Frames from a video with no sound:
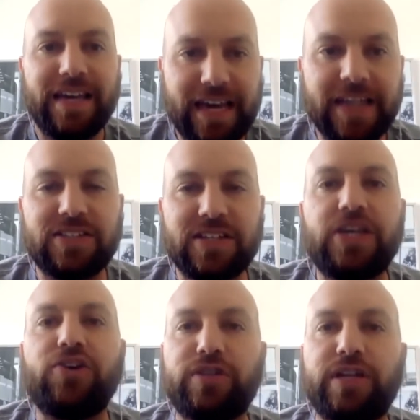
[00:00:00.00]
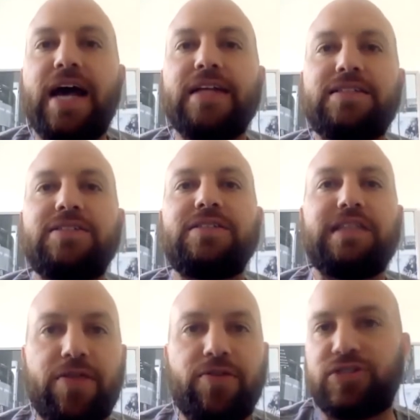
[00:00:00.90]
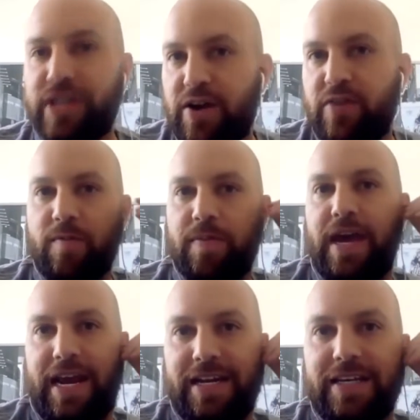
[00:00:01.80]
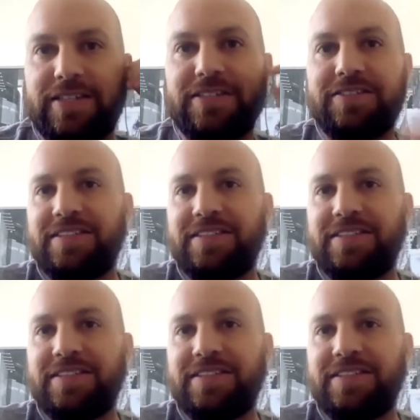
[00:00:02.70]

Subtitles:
It's like your dad's leather chair from the 80s.